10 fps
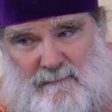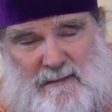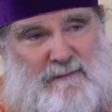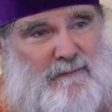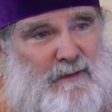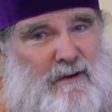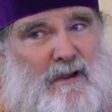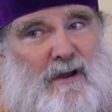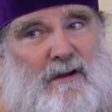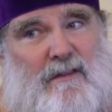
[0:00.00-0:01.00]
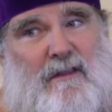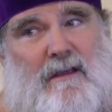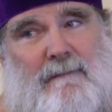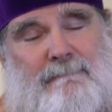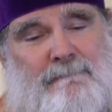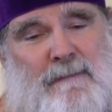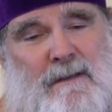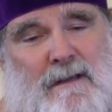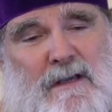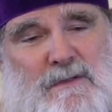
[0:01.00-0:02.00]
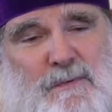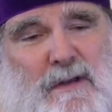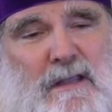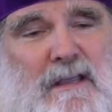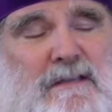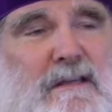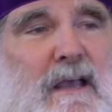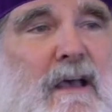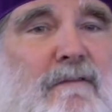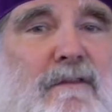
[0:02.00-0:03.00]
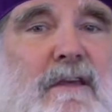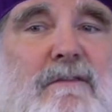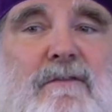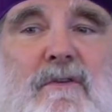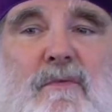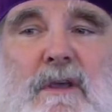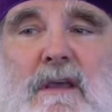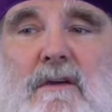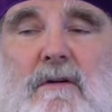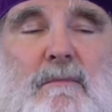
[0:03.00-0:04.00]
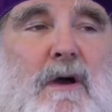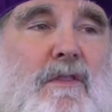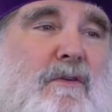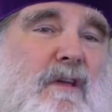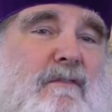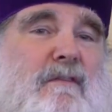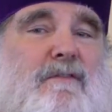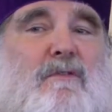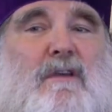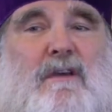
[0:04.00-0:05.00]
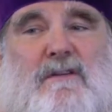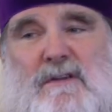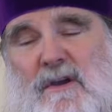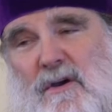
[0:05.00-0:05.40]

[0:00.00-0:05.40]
It's a very hard thing. It's pretty easy to have faith for a week or a month or even a few years